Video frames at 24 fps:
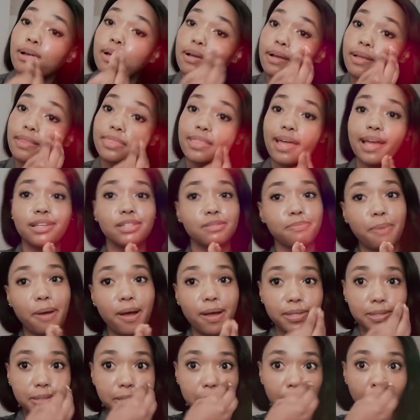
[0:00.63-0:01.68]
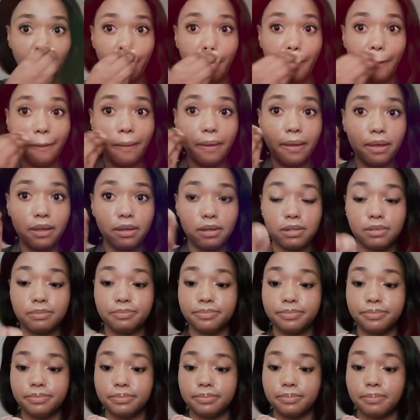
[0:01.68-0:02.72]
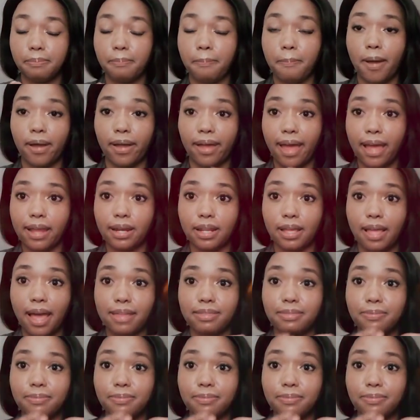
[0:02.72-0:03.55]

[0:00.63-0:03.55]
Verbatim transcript: Thanks, Ponds. Okay, I mean... I...